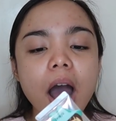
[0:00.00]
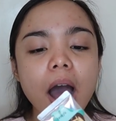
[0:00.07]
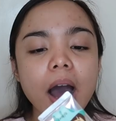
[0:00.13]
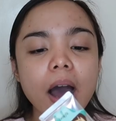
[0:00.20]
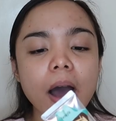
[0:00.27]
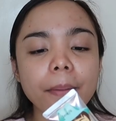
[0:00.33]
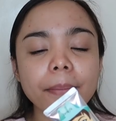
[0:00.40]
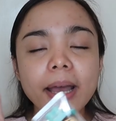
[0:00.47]

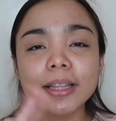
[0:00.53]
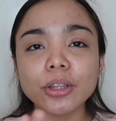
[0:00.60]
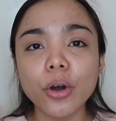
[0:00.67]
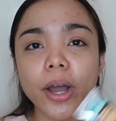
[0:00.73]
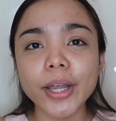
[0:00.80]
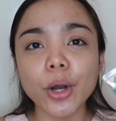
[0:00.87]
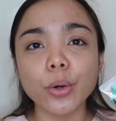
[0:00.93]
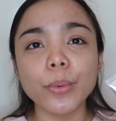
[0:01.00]
Ito,
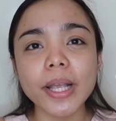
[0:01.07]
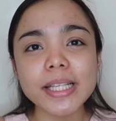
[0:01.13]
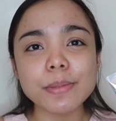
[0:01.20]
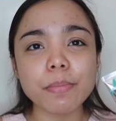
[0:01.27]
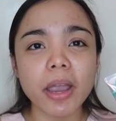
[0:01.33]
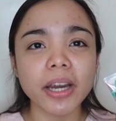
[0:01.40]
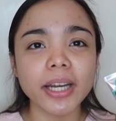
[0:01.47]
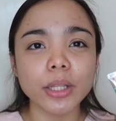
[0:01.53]
I always
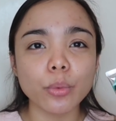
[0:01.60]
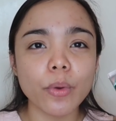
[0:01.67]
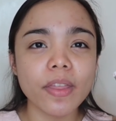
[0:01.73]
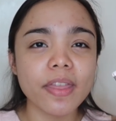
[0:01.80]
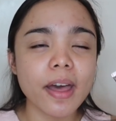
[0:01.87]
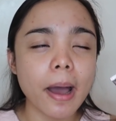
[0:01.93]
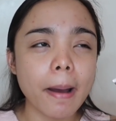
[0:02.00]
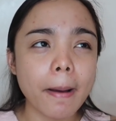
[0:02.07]
pair it
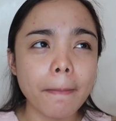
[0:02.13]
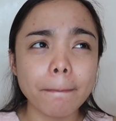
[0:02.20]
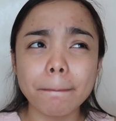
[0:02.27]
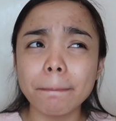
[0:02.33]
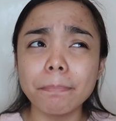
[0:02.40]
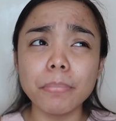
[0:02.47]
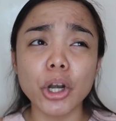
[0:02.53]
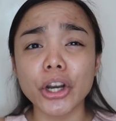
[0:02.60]
with a
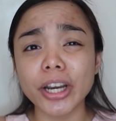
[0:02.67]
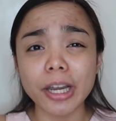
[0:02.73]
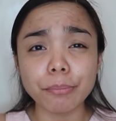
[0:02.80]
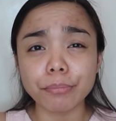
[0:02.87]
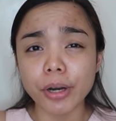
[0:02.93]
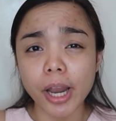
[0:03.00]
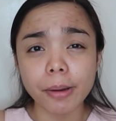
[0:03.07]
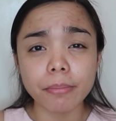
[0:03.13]

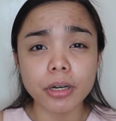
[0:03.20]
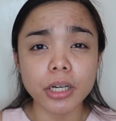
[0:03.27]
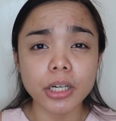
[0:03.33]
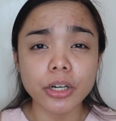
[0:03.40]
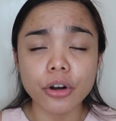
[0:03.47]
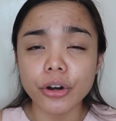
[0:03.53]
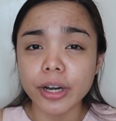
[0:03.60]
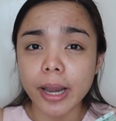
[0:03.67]
blurring
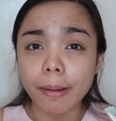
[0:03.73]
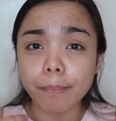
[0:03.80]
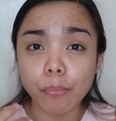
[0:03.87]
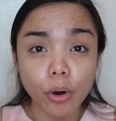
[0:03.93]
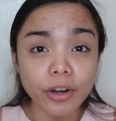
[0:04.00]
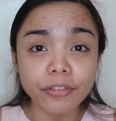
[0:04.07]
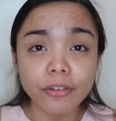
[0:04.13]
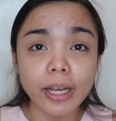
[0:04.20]
primer or a
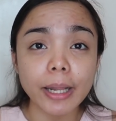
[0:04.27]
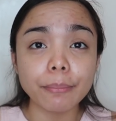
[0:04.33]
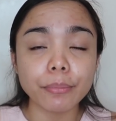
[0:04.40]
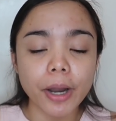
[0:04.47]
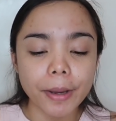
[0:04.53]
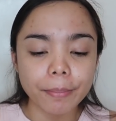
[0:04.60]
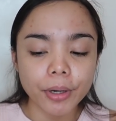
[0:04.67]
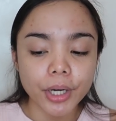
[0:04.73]
pore filling
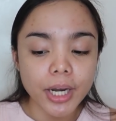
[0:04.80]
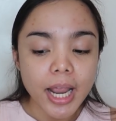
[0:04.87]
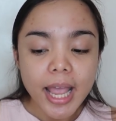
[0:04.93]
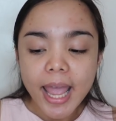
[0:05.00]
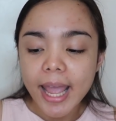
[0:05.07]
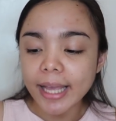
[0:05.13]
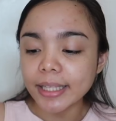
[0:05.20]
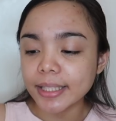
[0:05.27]
primer.
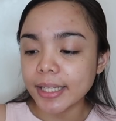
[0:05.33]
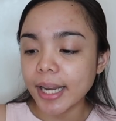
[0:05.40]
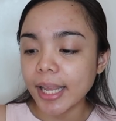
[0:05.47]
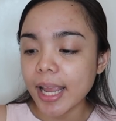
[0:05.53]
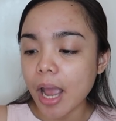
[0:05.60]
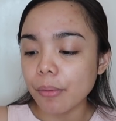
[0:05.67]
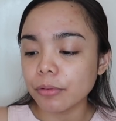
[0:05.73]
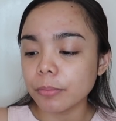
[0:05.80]
And
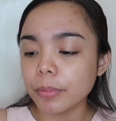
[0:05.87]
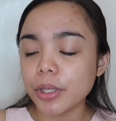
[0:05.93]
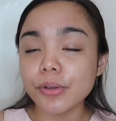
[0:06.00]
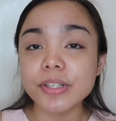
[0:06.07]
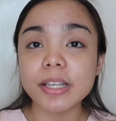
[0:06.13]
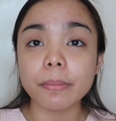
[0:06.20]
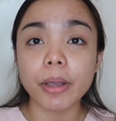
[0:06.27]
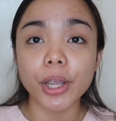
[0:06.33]
today, I will be
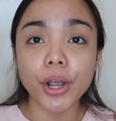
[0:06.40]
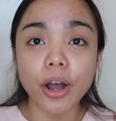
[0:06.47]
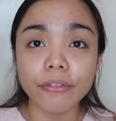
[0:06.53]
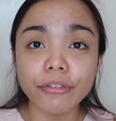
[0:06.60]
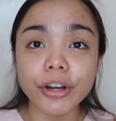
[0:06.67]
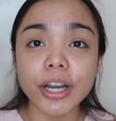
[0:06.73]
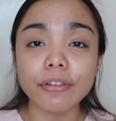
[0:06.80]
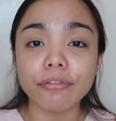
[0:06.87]
using my
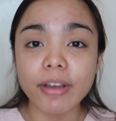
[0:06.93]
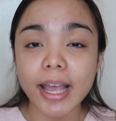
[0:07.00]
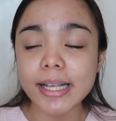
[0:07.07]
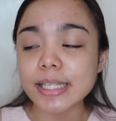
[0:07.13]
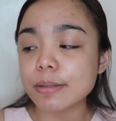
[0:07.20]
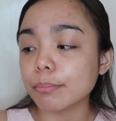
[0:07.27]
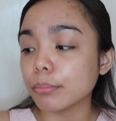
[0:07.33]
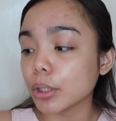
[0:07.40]

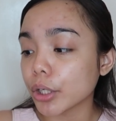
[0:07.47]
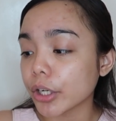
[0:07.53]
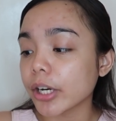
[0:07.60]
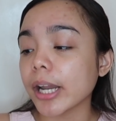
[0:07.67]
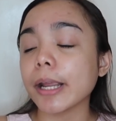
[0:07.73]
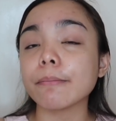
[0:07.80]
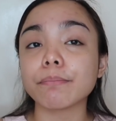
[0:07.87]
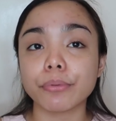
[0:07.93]
COVERFX
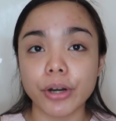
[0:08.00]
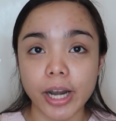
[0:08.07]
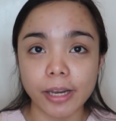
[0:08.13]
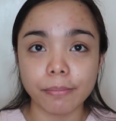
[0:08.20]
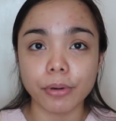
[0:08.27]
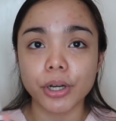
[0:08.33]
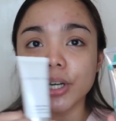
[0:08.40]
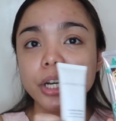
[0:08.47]
Blurring
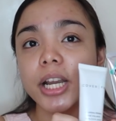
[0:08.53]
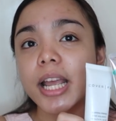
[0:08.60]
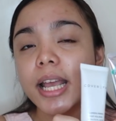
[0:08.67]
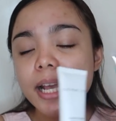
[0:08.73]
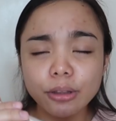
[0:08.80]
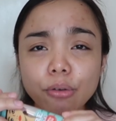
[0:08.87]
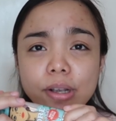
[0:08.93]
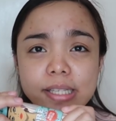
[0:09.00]
Primer.
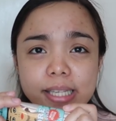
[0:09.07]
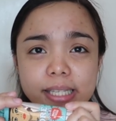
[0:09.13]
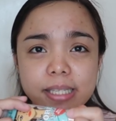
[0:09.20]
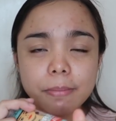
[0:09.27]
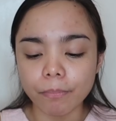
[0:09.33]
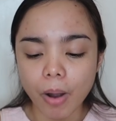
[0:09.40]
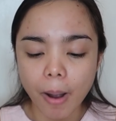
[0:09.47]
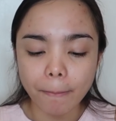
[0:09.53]
Ito kasi
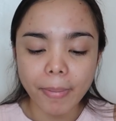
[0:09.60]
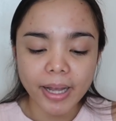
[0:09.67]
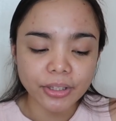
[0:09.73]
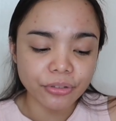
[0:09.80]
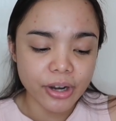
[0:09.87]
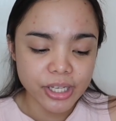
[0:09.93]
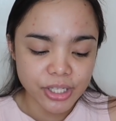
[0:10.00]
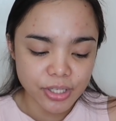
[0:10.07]
si
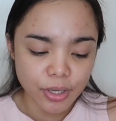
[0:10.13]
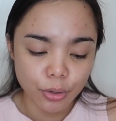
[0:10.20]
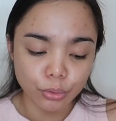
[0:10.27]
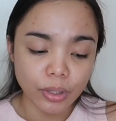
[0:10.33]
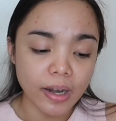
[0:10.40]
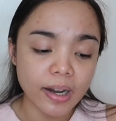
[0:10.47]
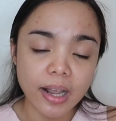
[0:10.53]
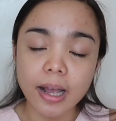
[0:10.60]
Matte Rescue.
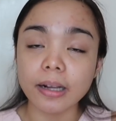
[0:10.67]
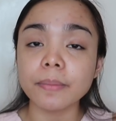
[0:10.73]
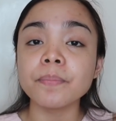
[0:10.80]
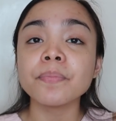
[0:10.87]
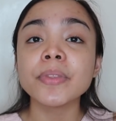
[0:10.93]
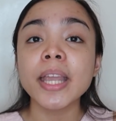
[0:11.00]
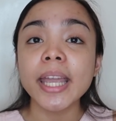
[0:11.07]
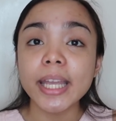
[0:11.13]

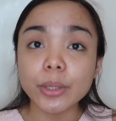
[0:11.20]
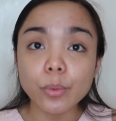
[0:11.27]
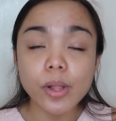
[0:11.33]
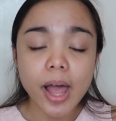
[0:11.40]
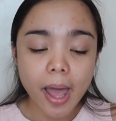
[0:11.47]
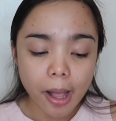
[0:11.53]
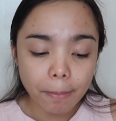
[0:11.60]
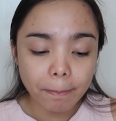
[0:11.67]
Talagang, it
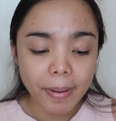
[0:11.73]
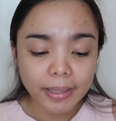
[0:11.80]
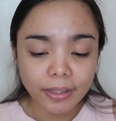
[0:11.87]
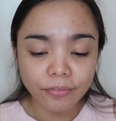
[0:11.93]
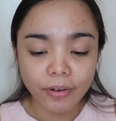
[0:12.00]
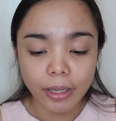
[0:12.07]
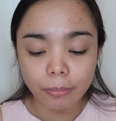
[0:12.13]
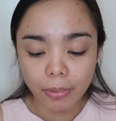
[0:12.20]
will help
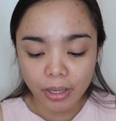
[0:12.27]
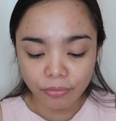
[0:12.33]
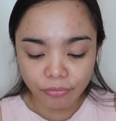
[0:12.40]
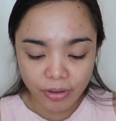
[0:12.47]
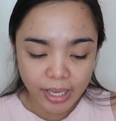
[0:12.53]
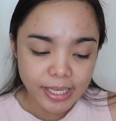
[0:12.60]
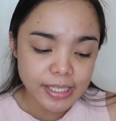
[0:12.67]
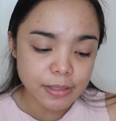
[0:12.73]
mattify my
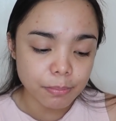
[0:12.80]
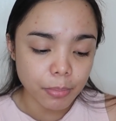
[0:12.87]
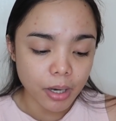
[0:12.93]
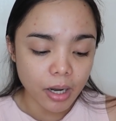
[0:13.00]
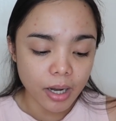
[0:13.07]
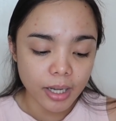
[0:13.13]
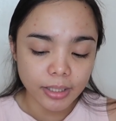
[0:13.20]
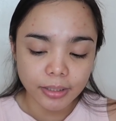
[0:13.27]
face,
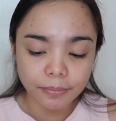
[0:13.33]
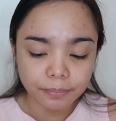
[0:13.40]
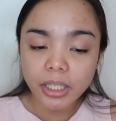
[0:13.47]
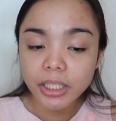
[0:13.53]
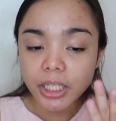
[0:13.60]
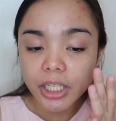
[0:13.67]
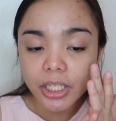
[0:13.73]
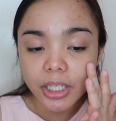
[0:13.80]
but
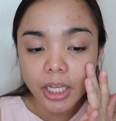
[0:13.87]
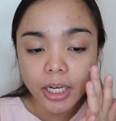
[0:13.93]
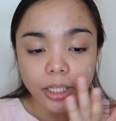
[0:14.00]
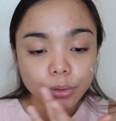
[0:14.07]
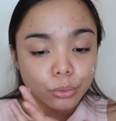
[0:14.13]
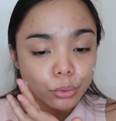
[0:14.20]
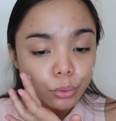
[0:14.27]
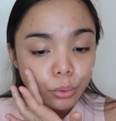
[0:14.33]
hindi niya
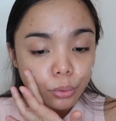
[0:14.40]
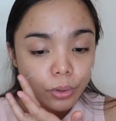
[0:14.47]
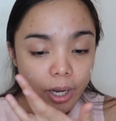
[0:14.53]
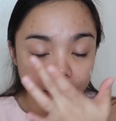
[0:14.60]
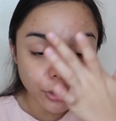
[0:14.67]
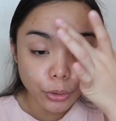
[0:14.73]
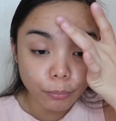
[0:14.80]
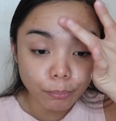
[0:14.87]

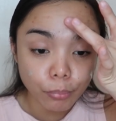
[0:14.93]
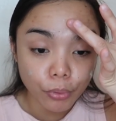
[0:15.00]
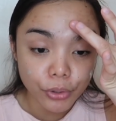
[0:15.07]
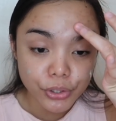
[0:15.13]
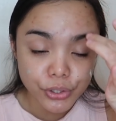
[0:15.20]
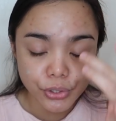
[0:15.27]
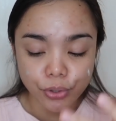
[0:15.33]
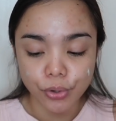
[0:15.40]
natutulungan yung
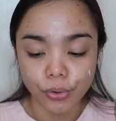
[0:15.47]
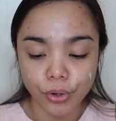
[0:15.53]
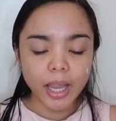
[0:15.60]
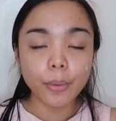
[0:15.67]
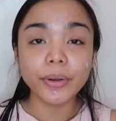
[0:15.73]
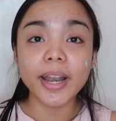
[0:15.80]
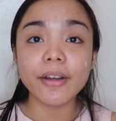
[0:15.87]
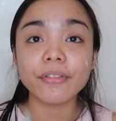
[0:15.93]
pores ko.
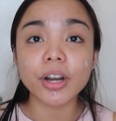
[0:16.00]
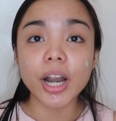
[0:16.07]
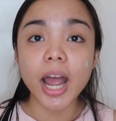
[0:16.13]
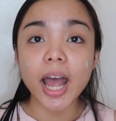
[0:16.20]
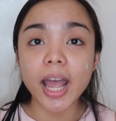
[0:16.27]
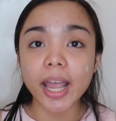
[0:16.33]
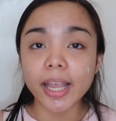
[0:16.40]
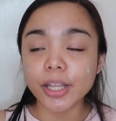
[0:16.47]
Kaya whenever
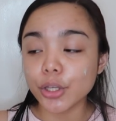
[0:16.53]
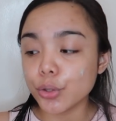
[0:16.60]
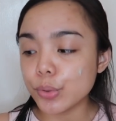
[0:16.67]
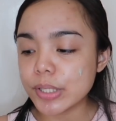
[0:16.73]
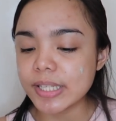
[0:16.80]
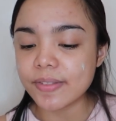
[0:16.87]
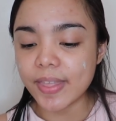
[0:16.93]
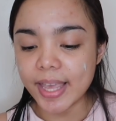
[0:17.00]
I
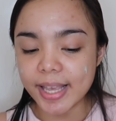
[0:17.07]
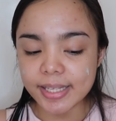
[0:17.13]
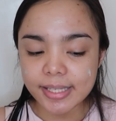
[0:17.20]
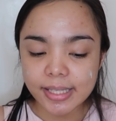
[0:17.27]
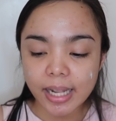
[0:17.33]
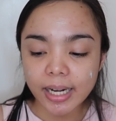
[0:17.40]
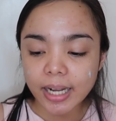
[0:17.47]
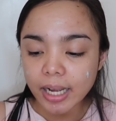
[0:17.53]
use
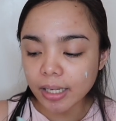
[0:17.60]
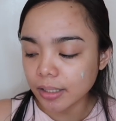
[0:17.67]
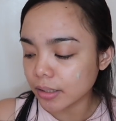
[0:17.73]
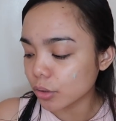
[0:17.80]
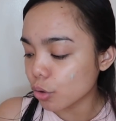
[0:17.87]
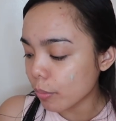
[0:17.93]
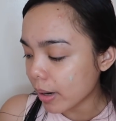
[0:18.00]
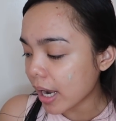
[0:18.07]
this,
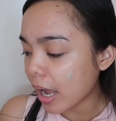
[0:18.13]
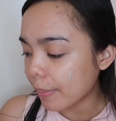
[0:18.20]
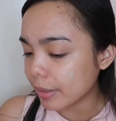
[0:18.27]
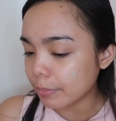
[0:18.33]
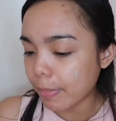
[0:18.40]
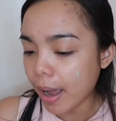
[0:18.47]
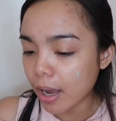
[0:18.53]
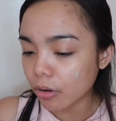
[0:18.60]
talagang
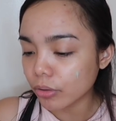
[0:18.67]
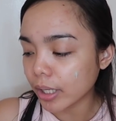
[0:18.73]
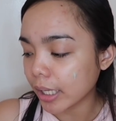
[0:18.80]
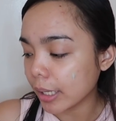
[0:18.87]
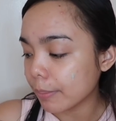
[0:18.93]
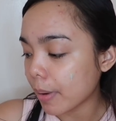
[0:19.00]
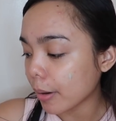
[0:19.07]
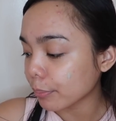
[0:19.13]
gumagamit pa ako
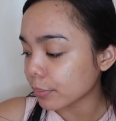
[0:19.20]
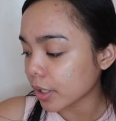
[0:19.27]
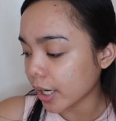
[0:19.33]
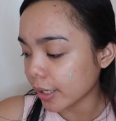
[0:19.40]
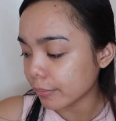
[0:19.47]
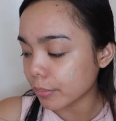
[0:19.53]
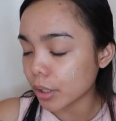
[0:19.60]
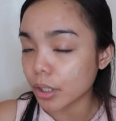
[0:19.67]
ng ibang
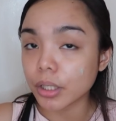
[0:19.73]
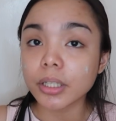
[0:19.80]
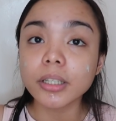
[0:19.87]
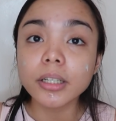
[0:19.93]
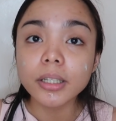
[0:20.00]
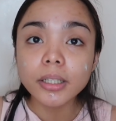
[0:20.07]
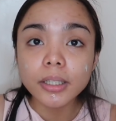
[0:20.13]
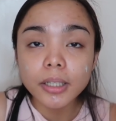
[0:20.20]
primer.